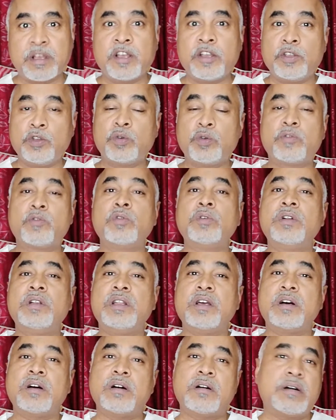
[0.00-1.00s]
You could
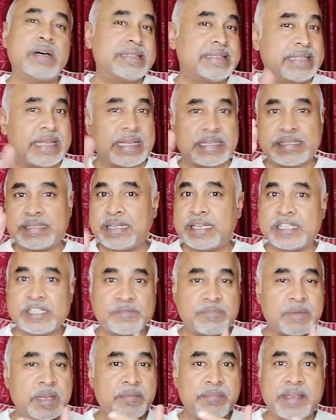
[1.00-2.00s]
assess this
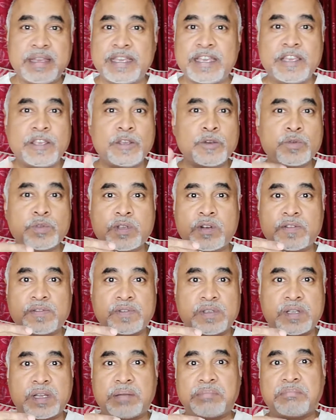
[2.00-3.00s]
by making use of
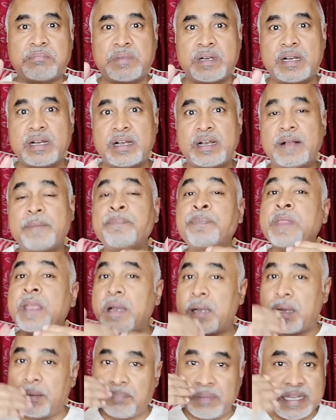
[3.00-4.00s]
some
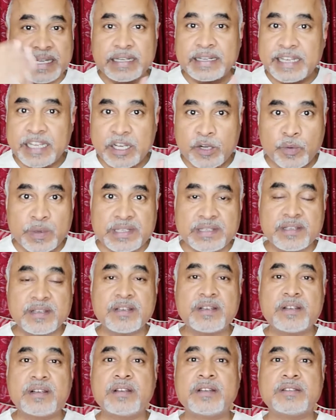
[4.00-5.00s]
plenary
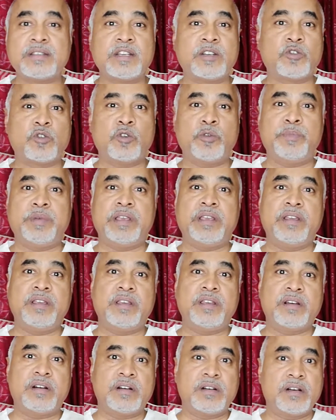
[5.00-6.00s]
quizzes. It could
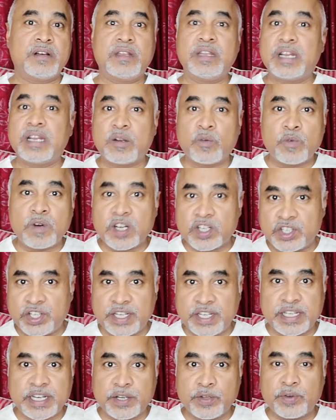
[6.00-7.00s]
be a little worksheet
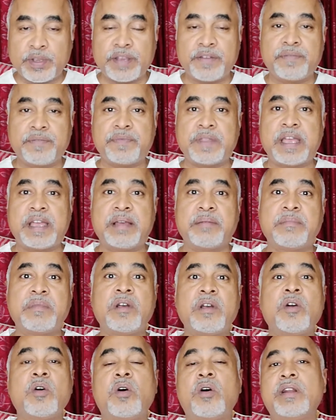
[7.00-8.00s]
that you give them,
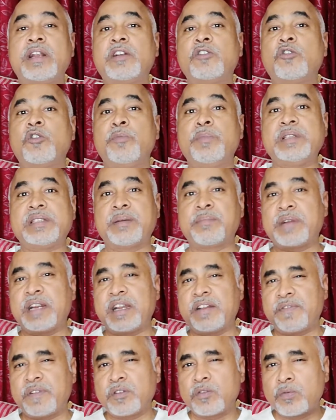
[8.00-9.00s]
or it could be some kind
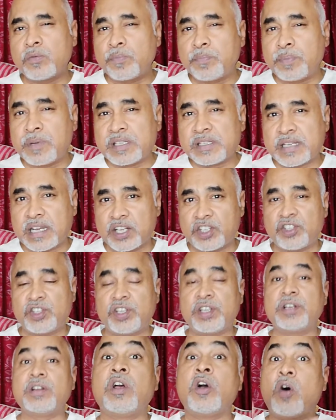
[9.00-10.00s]
of a group
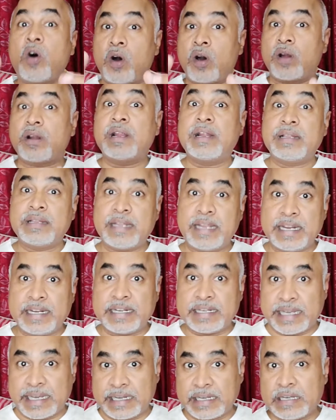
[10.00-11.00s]
discussion, or the
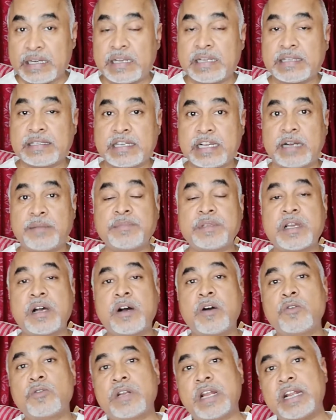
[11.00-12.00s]
entire class comes
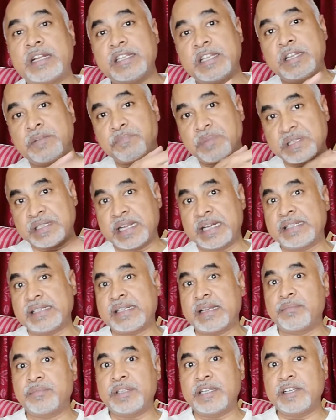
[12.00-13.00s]
out and then presents
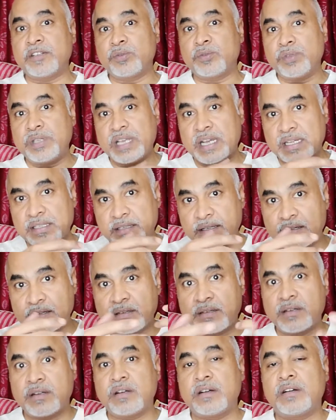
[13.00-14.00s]
something to the other
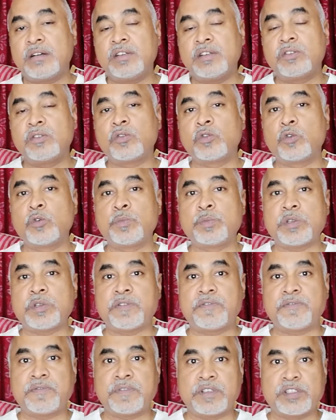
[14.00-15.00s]
groups
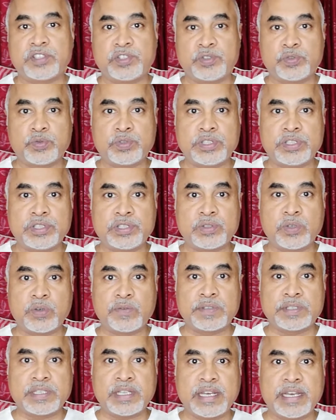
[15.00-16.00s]
of students
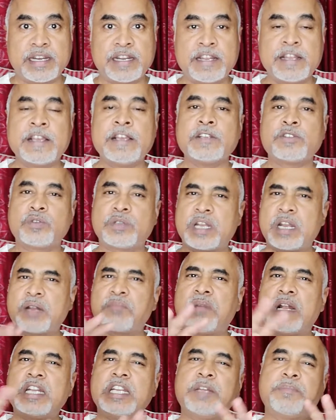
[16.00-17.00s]
over there. So there are
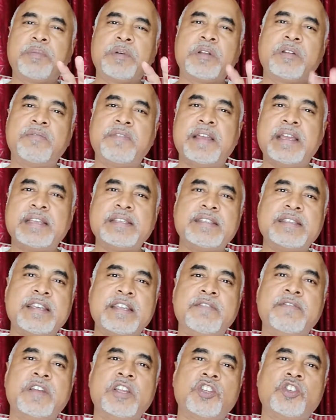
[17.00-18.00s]
multiple ways
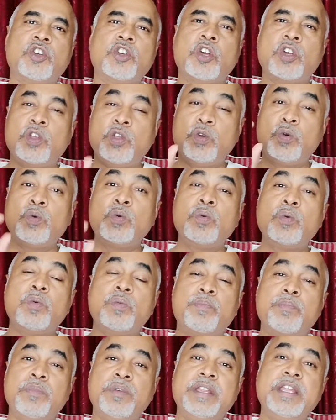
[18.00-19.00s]
in which you
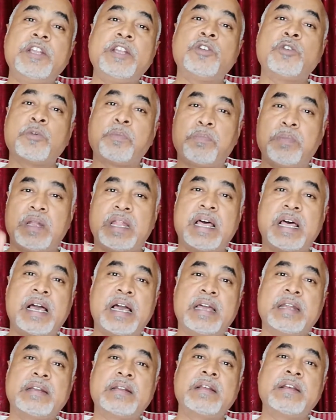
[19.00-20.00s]
need to
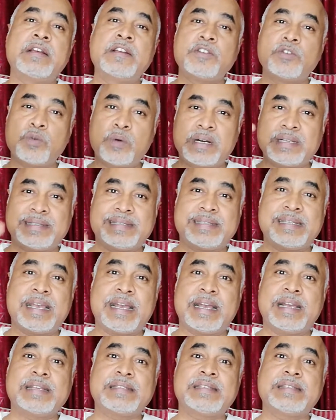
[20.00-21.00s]
plan, to
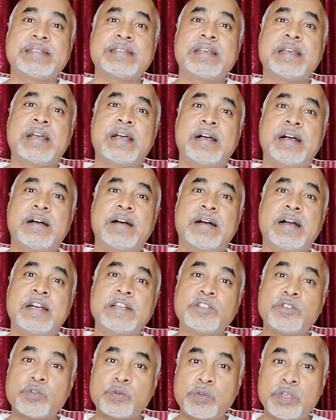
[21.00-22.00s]
assess,
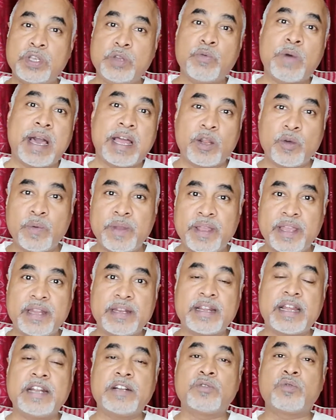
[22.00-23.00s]
and to evaluate
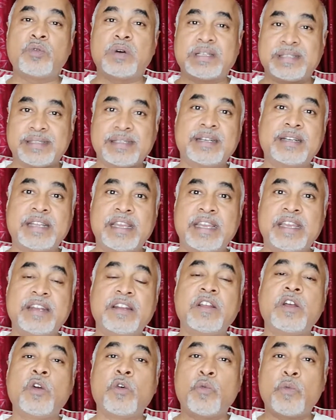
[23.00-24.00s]
and to
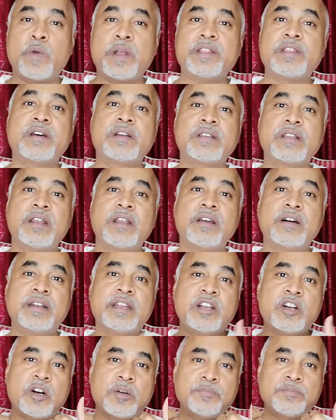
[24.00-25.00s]
ascertain whether the
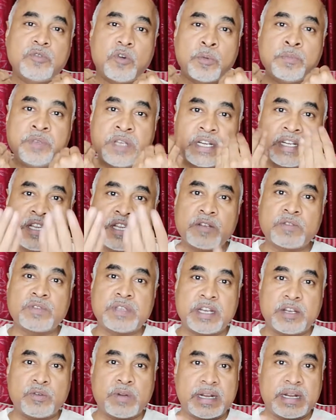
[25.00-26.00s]
learning objectives
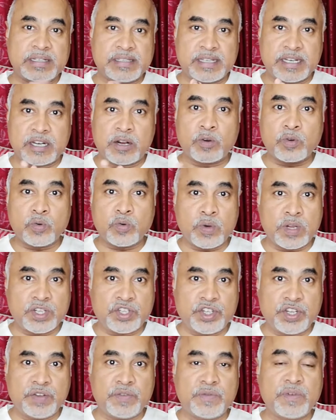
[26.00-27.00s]
that you had set out to
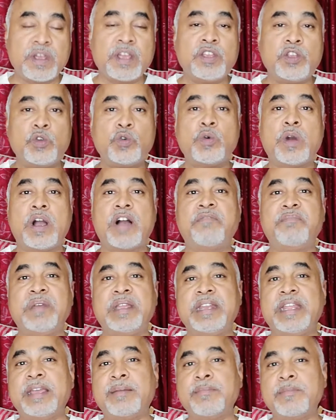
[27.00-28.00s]
achieve, you have
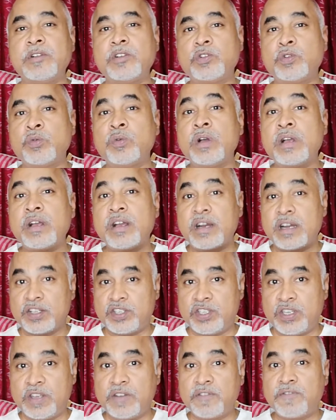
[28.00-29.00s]
been able to
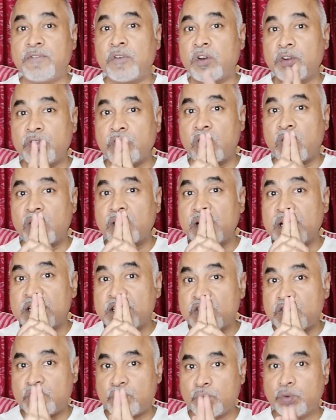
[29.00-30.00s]
achieve for your
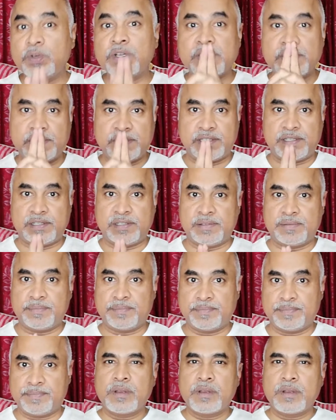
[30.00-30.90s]
students.